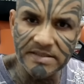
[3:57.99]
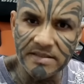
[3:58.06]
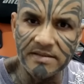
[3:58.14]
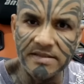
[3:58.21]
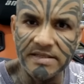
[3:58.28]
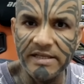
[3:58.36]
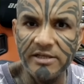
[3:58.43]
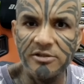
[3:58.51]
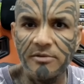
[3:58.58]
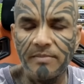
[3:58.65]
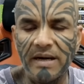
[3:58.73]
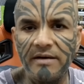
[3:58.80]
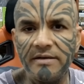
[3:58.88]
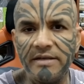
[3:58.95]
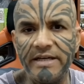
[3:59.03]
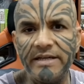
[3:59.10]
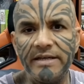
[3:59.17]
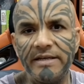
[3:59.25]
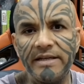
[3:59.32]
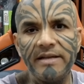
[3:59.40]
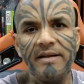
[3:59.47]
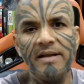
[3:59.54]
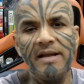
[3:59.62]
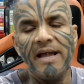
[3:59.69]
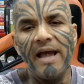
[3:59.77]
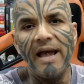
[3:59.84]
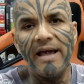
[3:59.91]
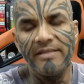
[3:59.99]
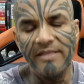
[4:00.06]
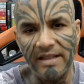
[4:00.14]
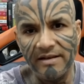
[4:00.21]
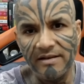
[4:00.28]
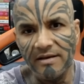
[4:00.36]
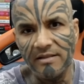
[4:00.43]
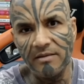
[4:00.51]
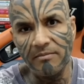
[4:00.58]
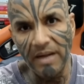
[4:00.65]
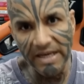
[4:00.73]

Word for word: a series of buttons, tee, tee, tee, and then the money